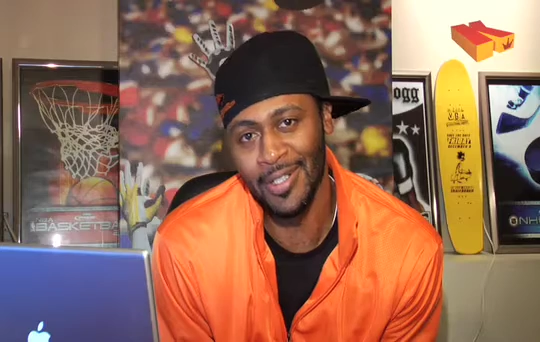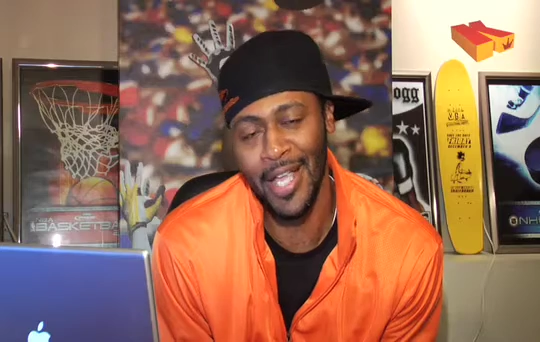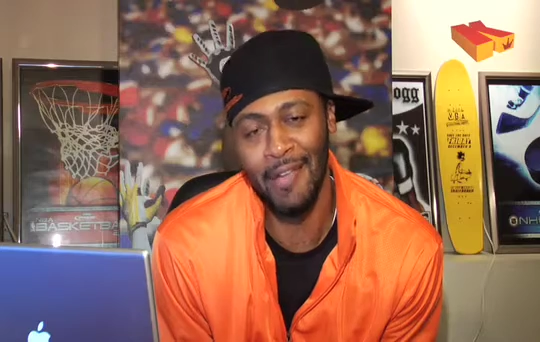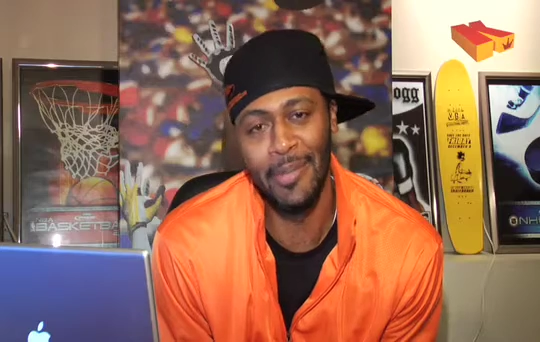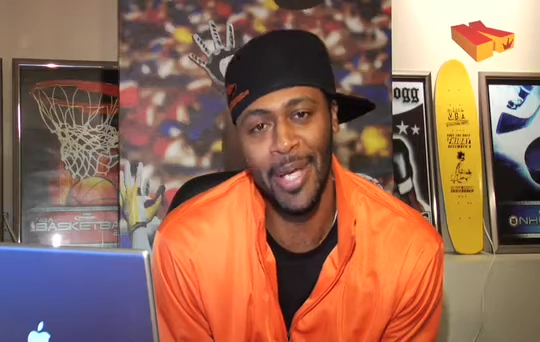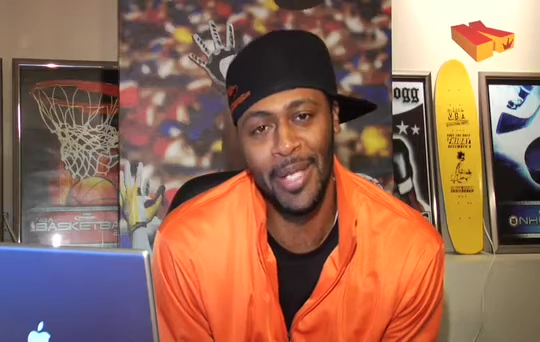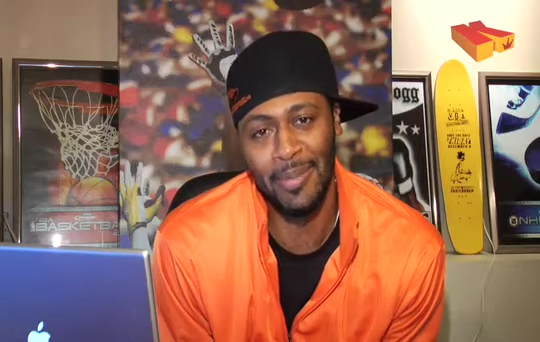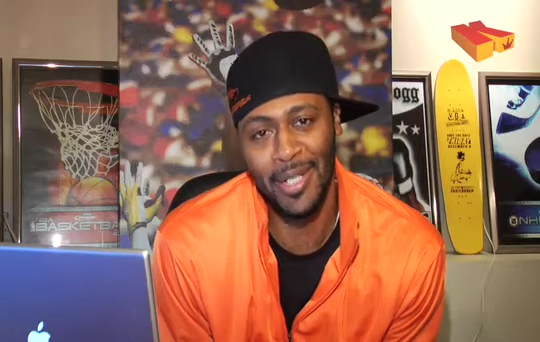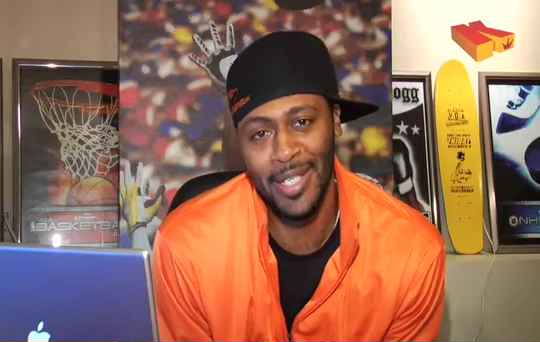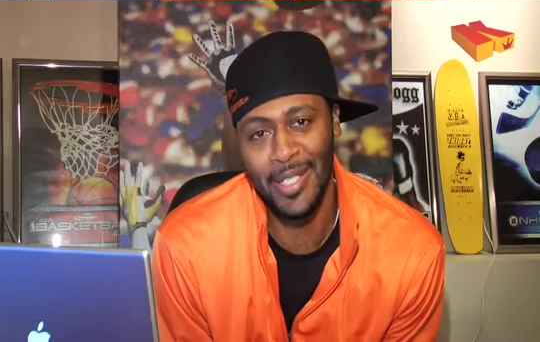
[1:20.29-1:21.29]
Everybody
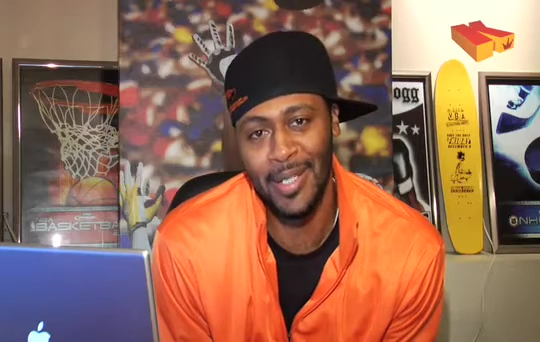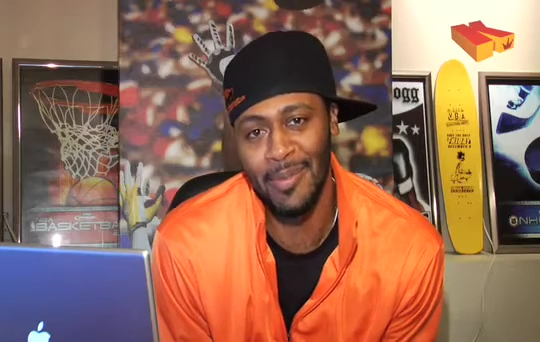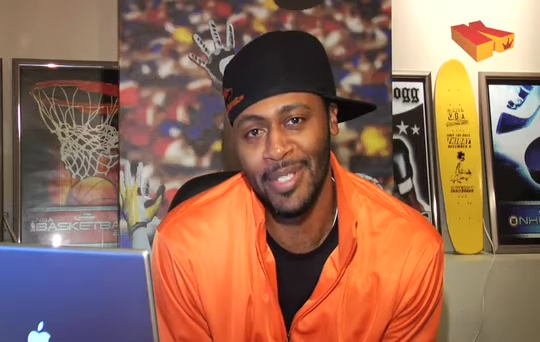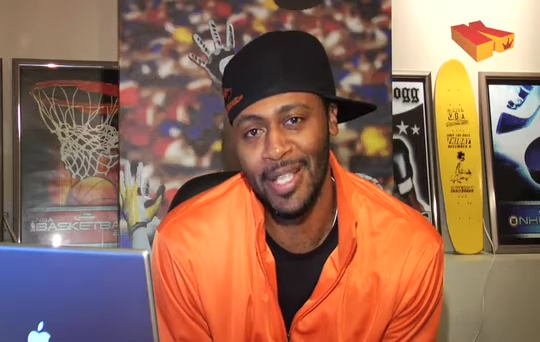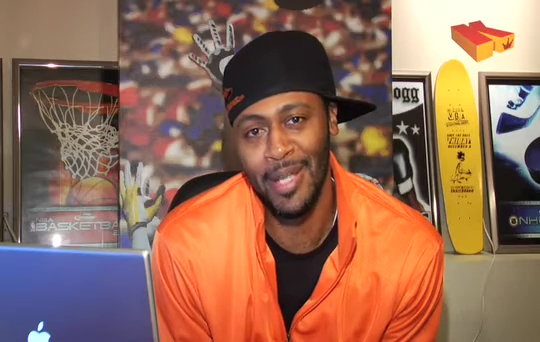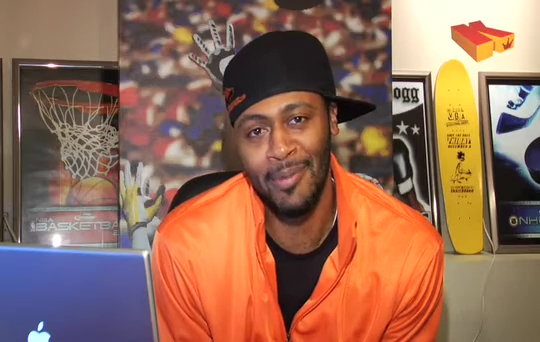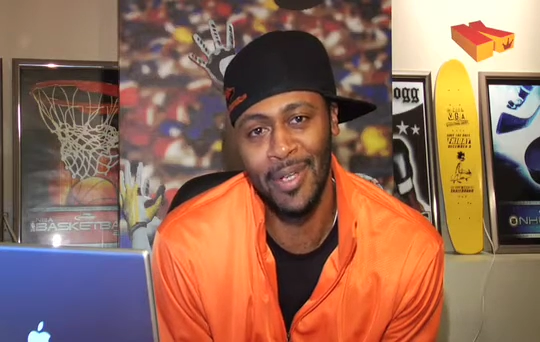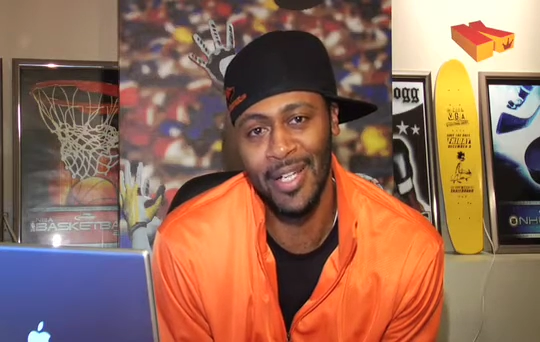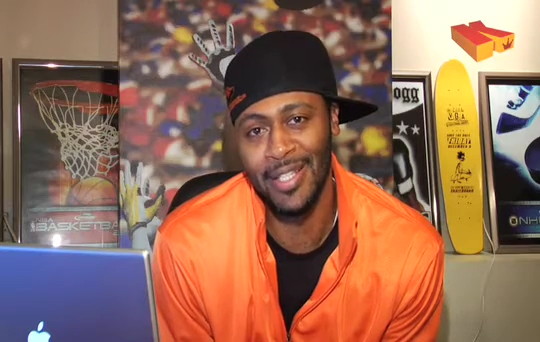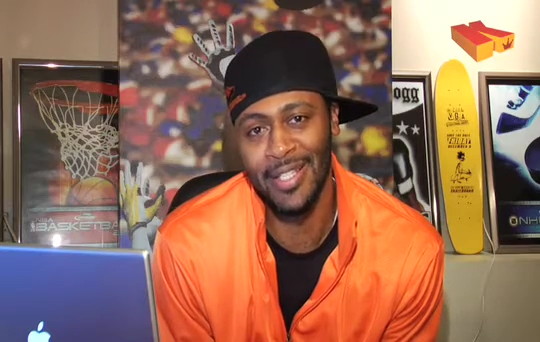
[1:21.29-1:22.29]
plays them. It's like
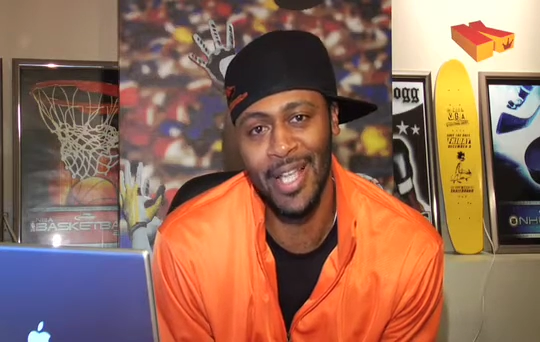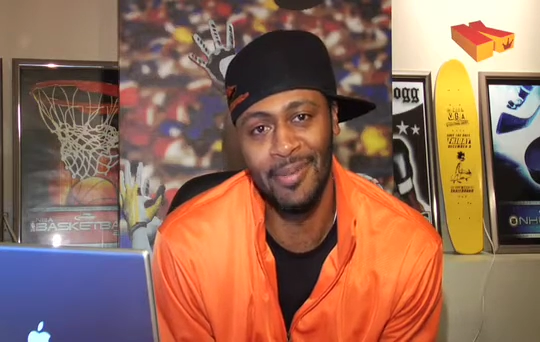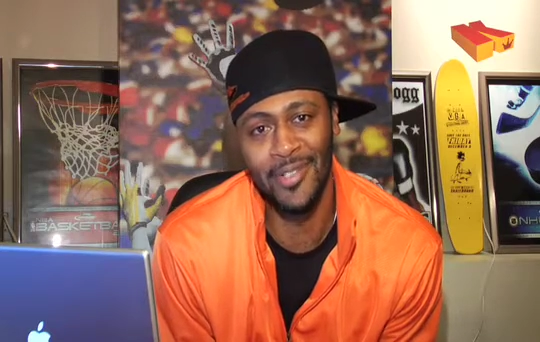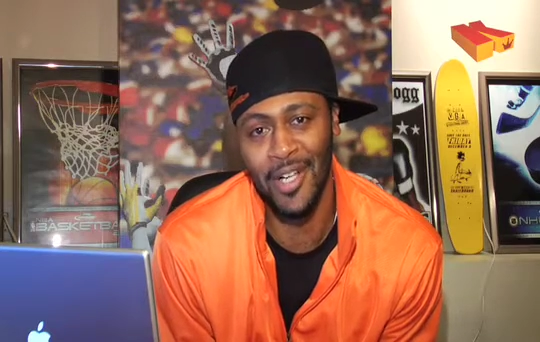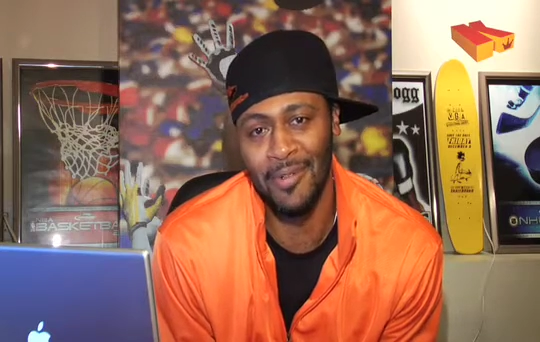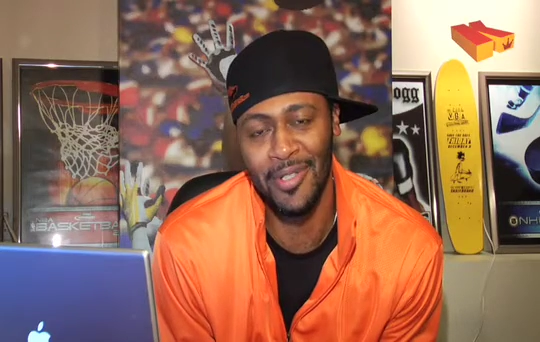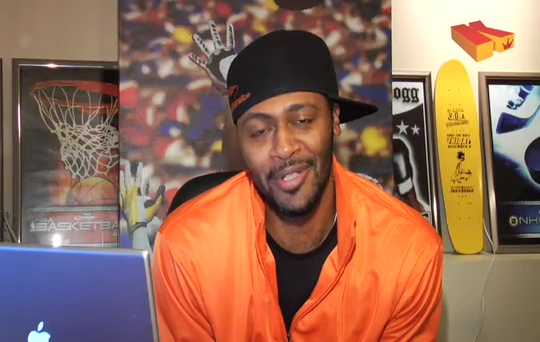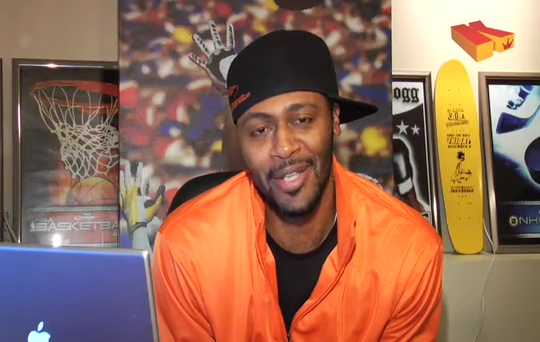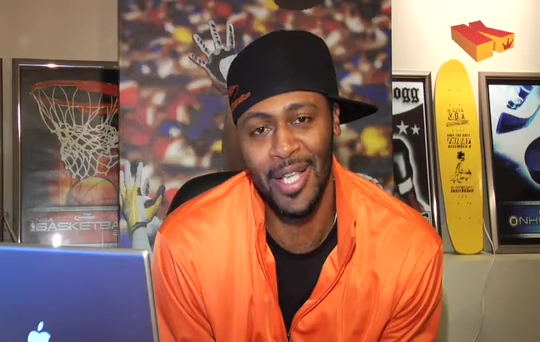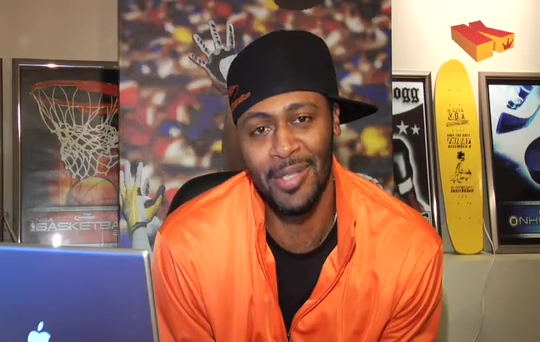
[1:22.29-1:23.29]
one of the top genres
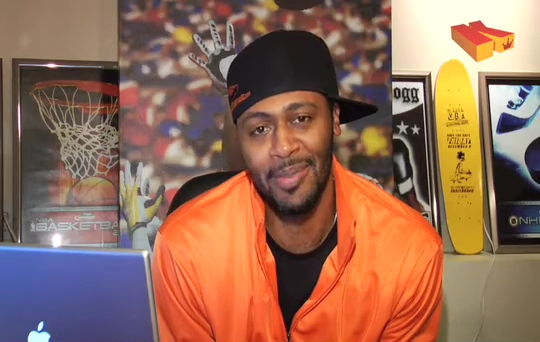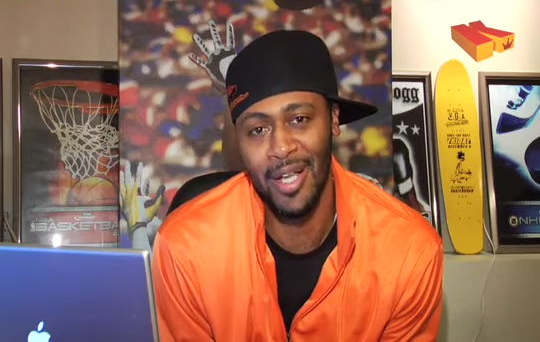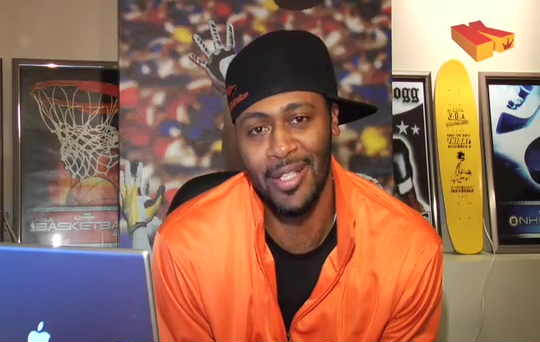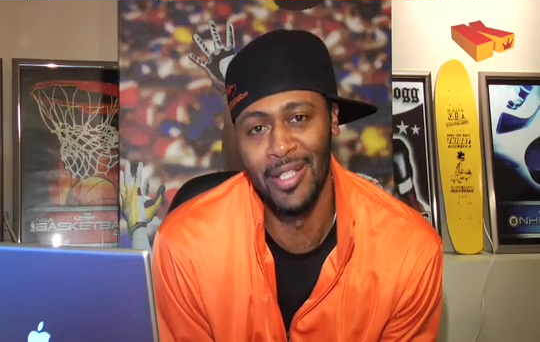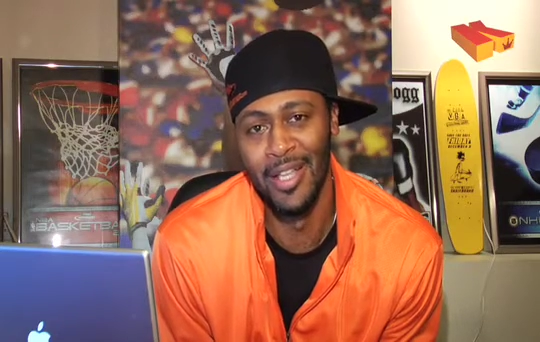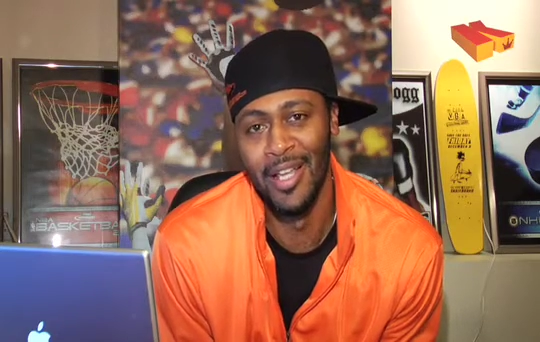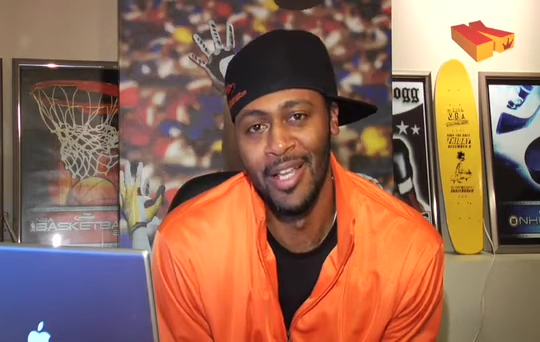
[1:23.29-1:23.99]
on the Xbox.